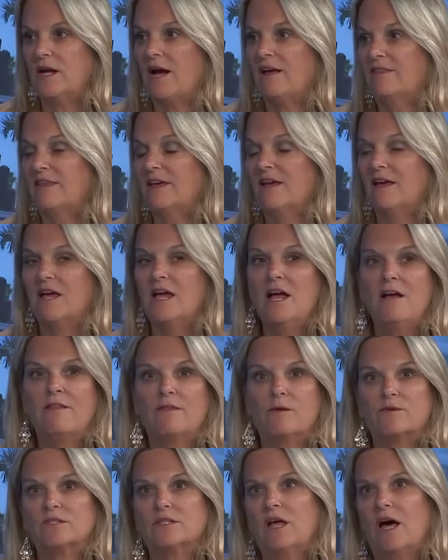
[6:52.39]
I think
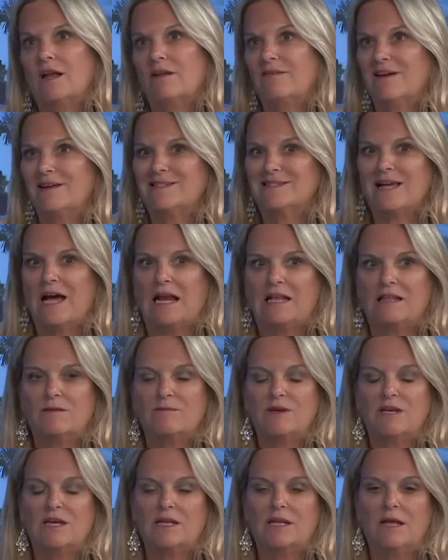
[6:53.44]
there was a lot of anxiety in the
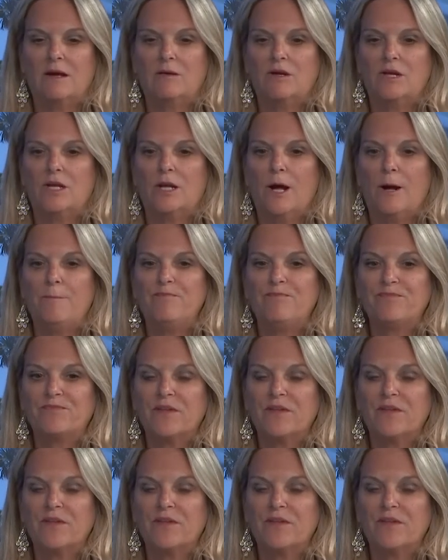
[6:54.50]
beginning, you know